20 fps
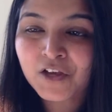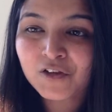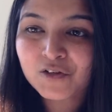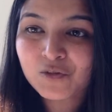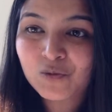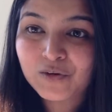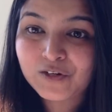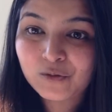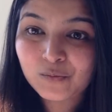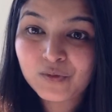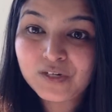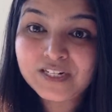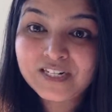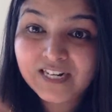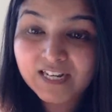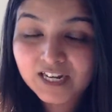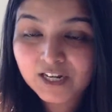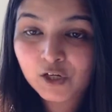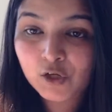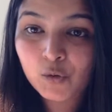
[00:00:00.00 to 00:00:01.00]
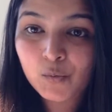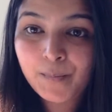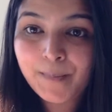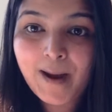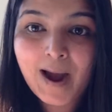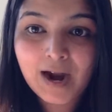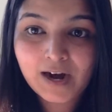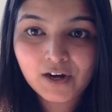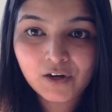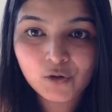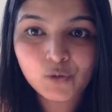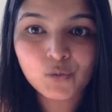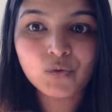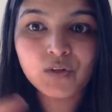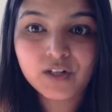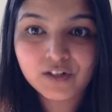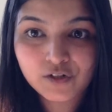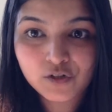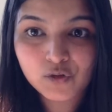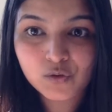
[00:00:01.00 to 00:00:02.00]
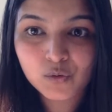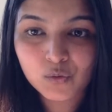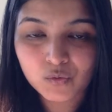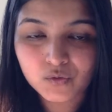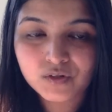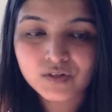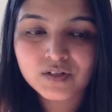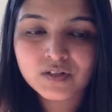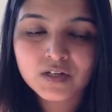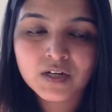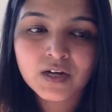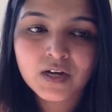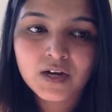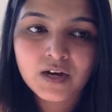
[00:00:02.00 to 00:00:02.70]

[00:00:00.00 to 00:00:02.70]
So it will take you back to that source.